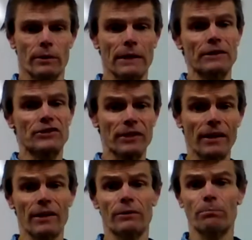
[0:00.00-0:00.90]
He
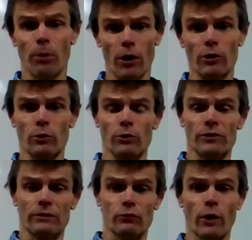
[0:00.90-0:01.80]
studied particles
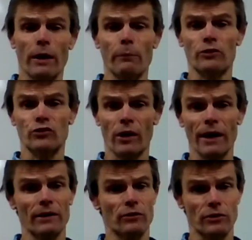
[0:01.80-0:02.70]
and was
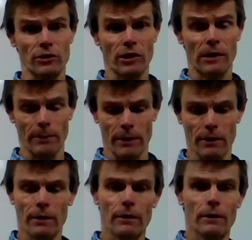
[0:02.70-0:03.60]
trying to determine
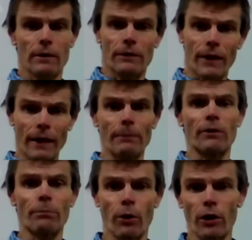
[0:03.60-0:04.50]
the number
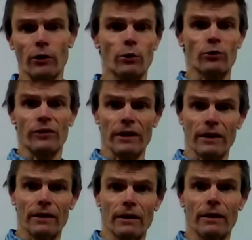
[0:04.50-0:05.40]
of particles
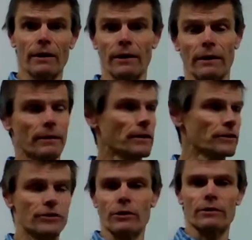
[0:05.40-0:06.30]
in uh, in a
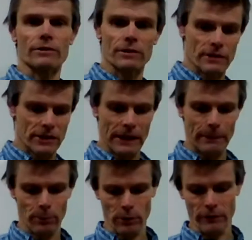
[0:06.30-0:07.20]
certain
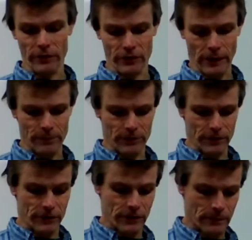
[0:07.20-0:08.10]
sample of a
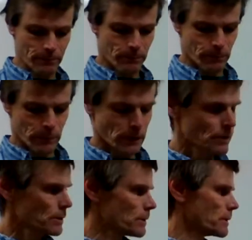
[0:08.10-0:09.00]
substance,
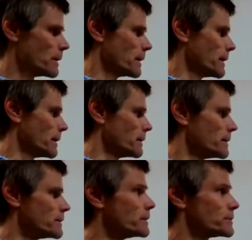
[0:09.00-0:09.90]
and
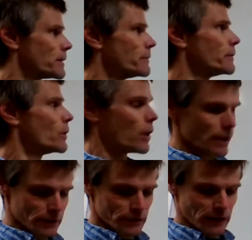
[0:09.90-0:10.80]
it, it's given on
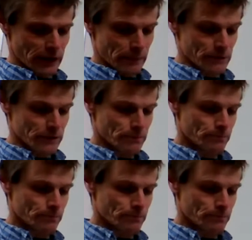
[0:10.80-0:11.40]
exams.